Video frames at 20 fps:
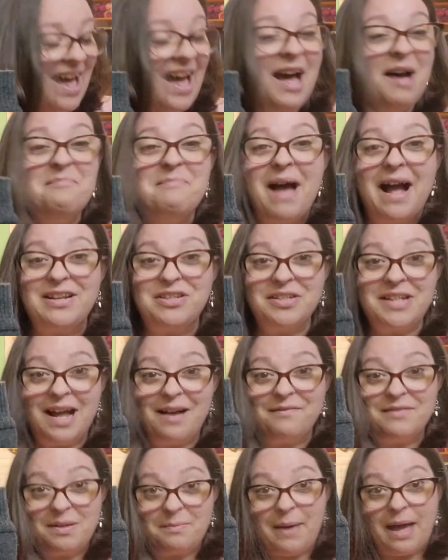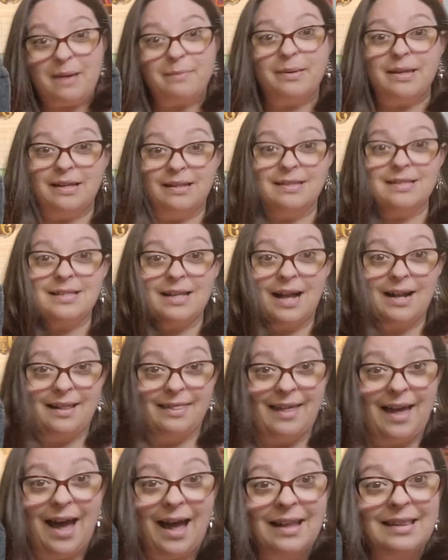Imagine having a baby inside of
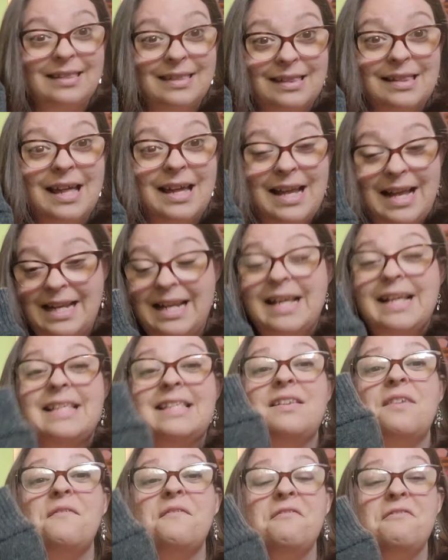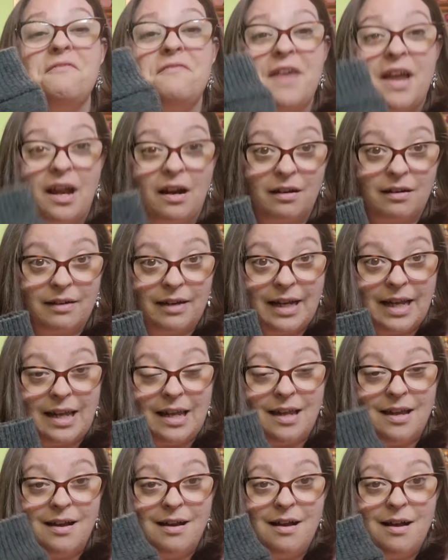that. But it is very
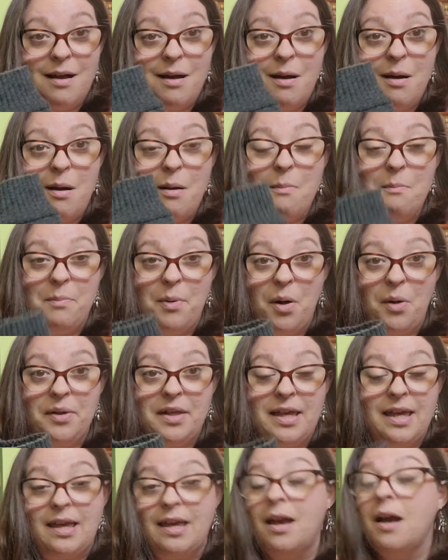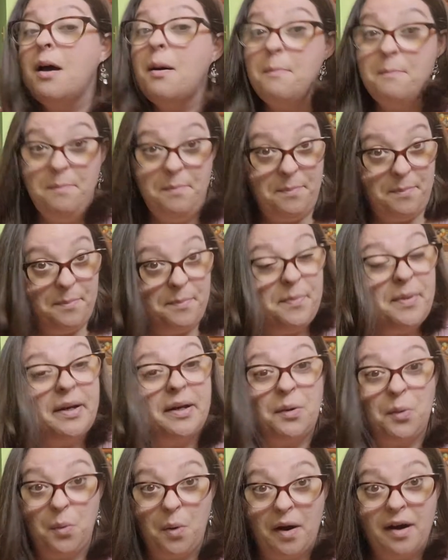bulky, but
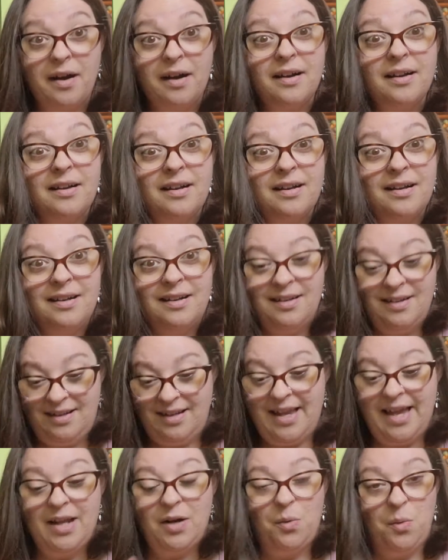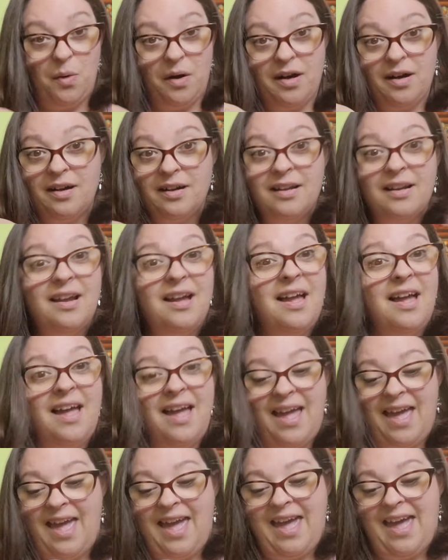it'll work. It'll work.
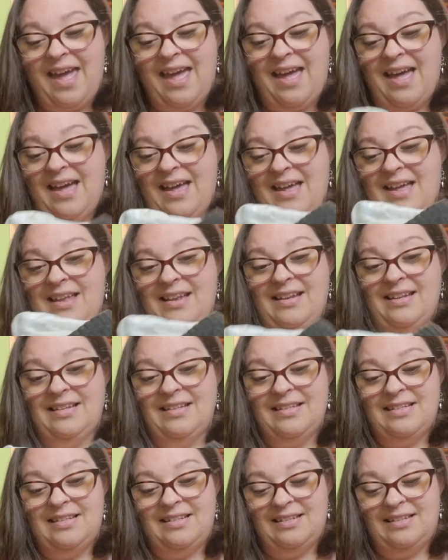And